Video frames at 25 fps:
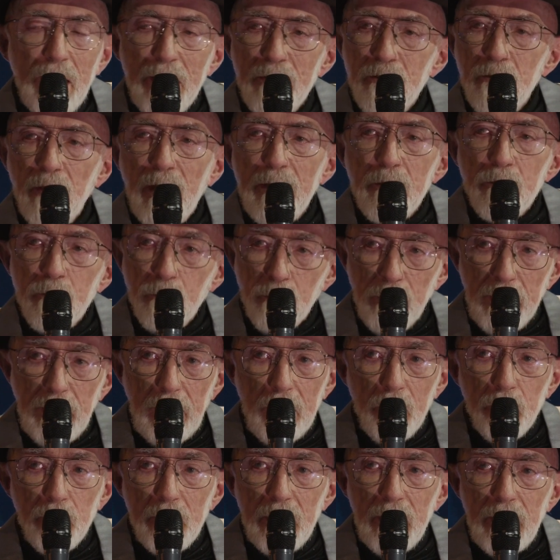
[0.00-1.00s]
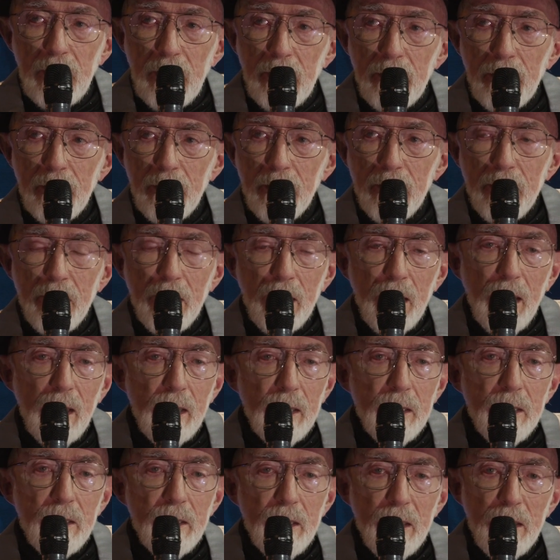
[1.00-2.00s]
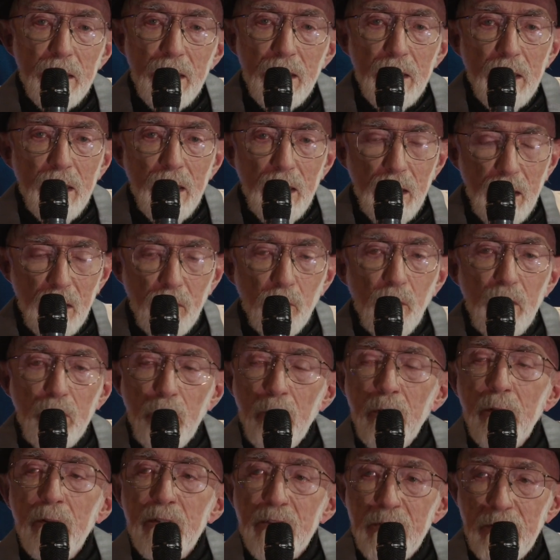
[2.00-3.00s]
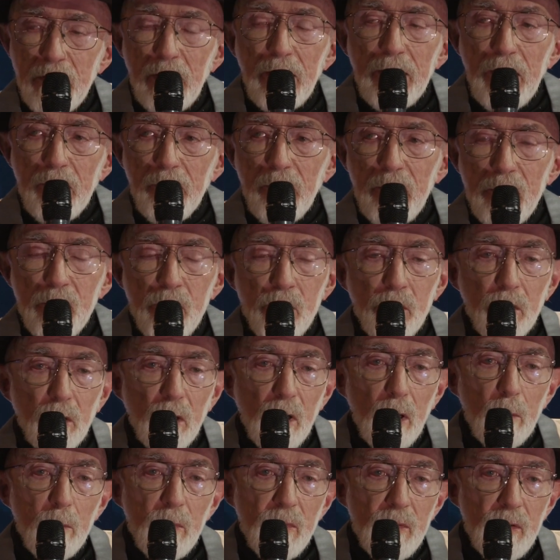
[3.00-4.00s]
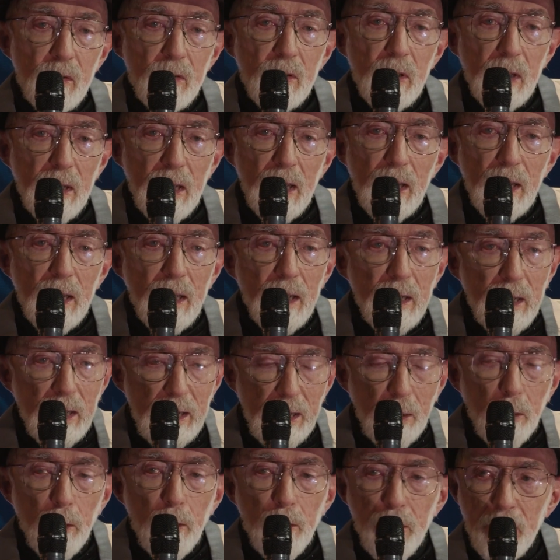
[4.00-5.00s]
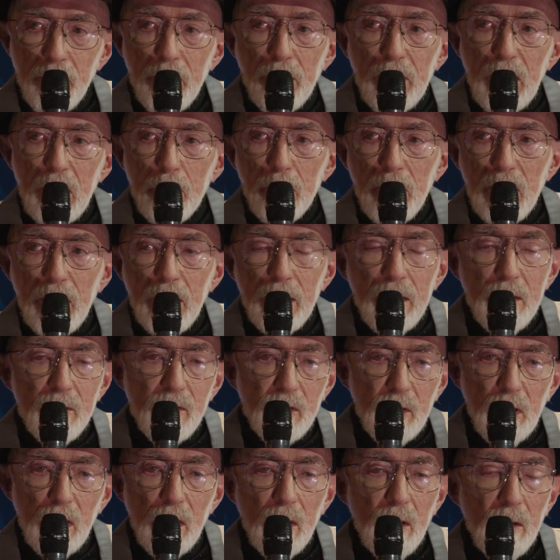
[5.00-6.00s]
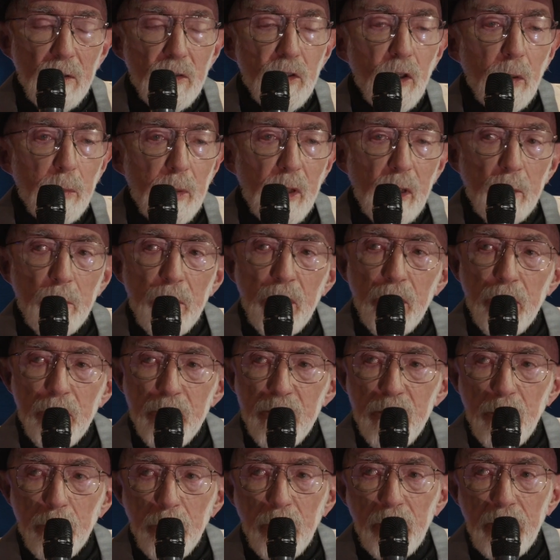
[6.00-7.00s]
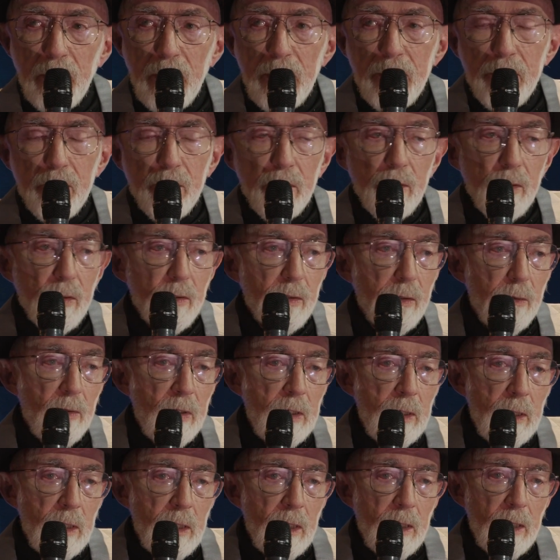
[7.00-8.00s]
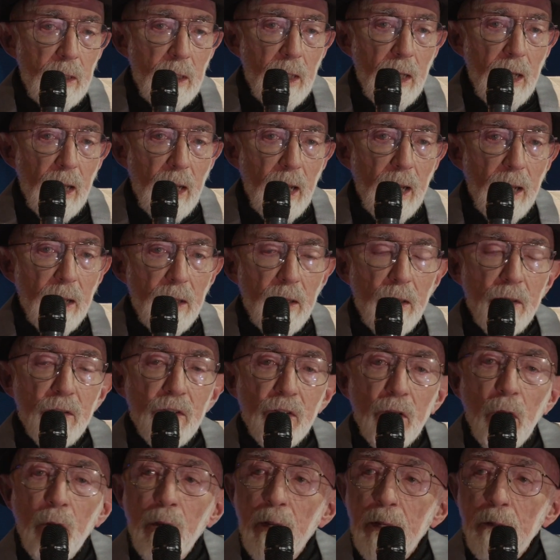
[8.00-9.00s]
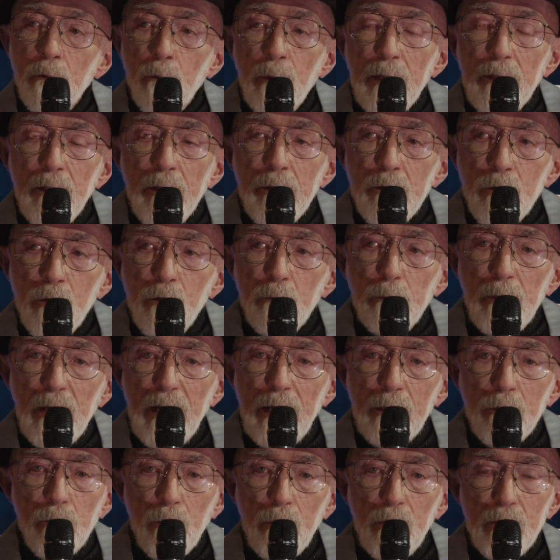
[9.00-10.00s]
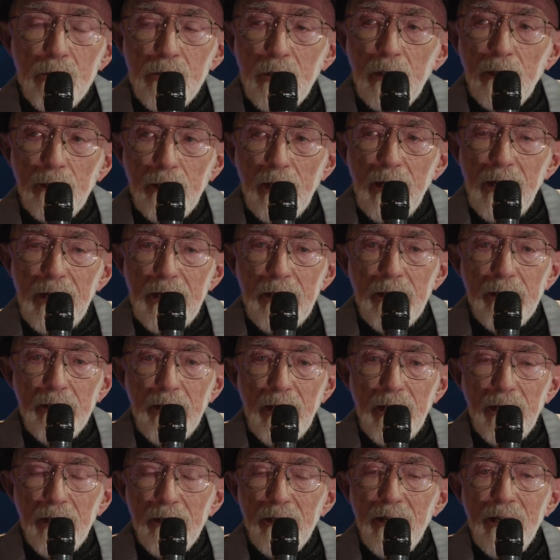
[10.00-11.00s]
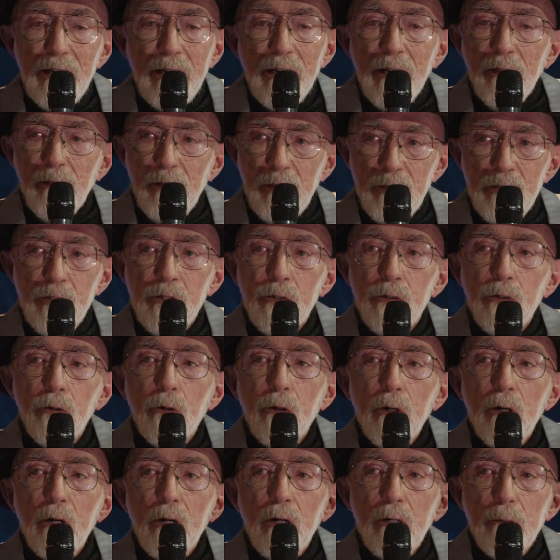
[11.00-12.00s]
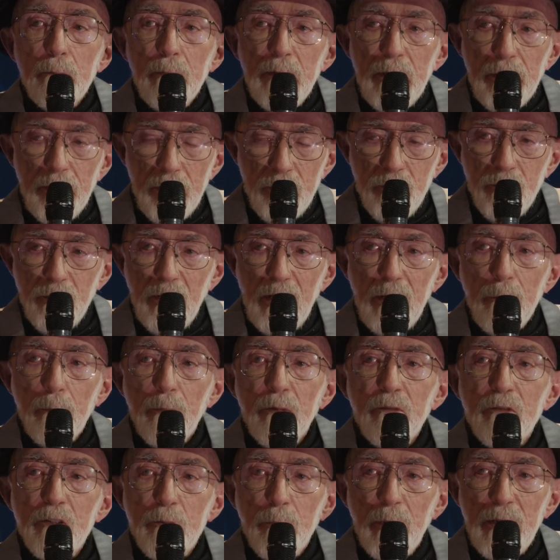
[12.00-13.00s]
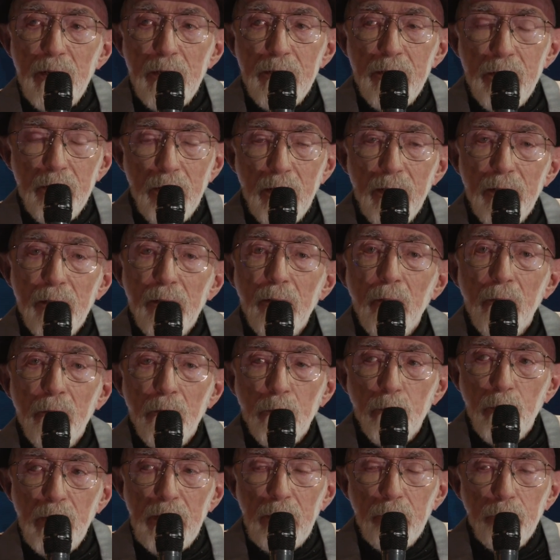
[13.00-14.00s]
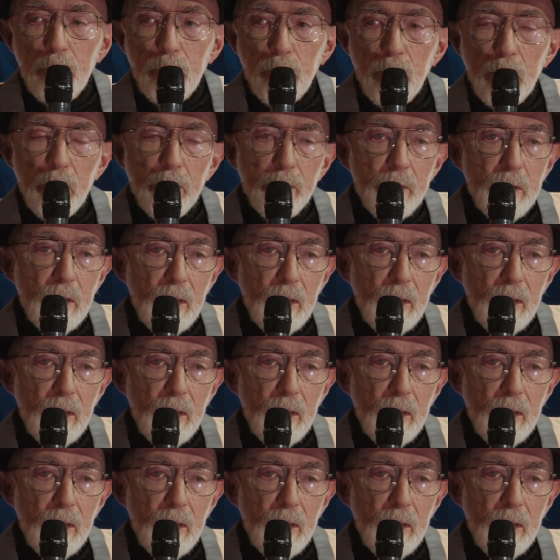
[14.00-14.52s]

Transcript: so that's really wild. And we study these storms in theory by supercomputer simulations. And when the two black holes collide, then, this storm in the shape of space and the rate of flow of